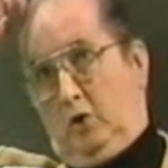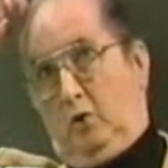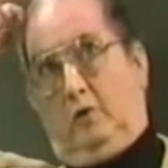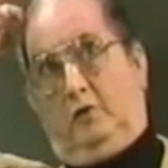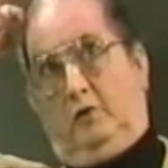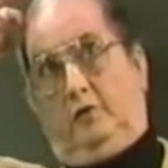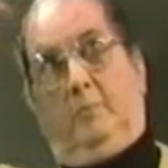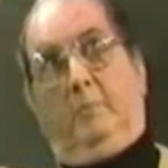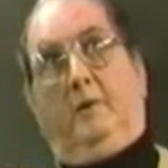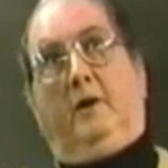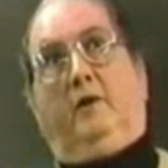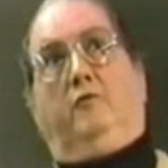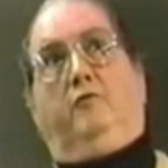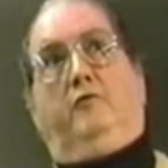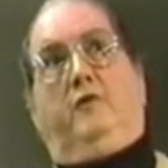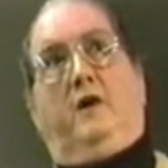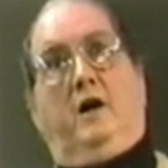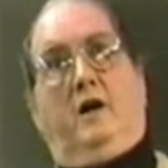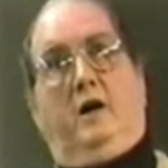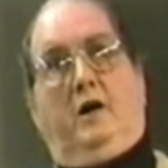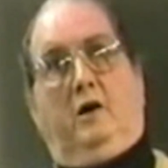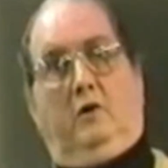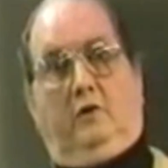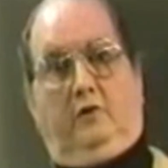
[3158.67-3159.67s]
Oh, it's a big
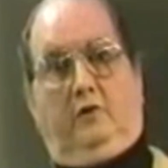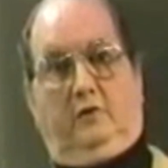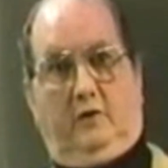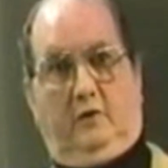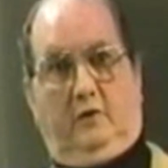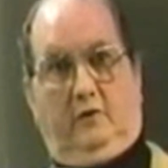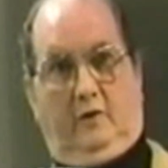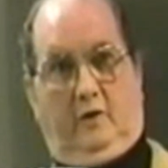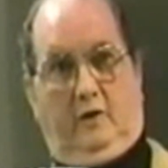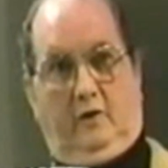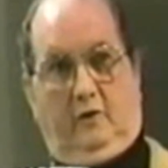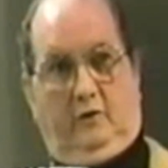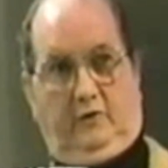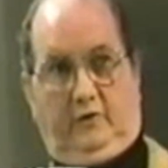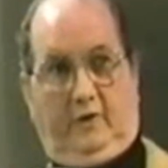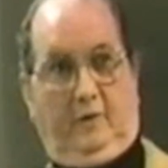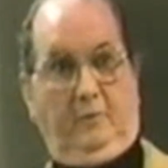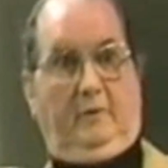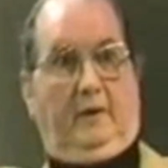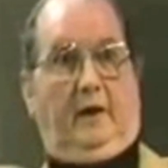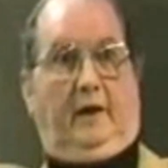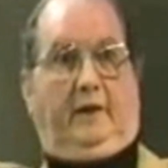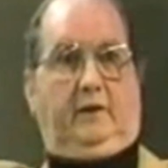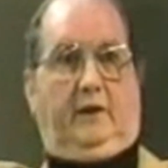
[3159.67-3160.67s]
fire or
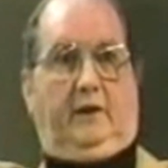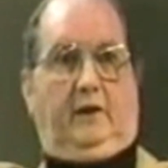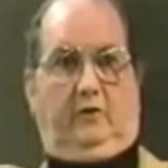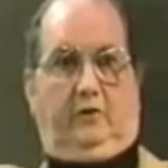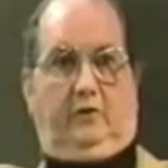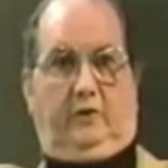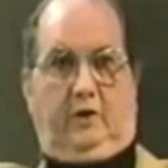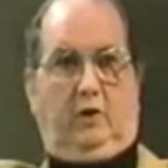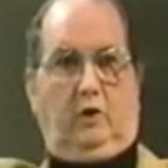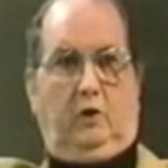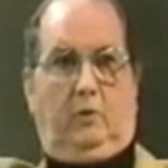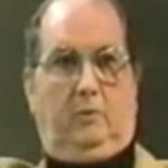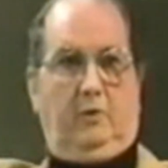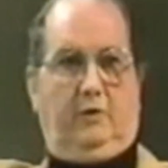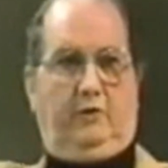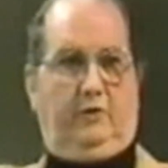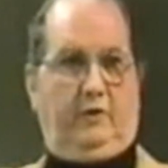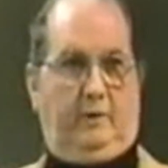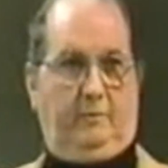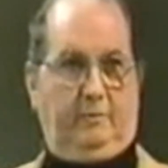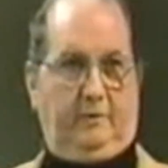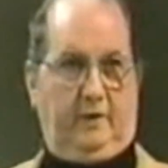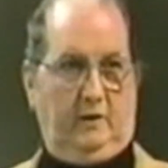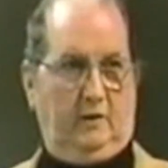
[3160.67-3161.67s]
something like that. It's terrible
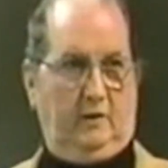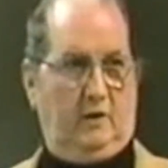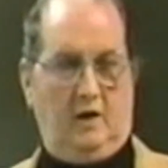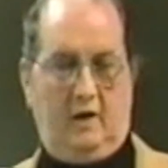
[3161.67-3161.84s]
something.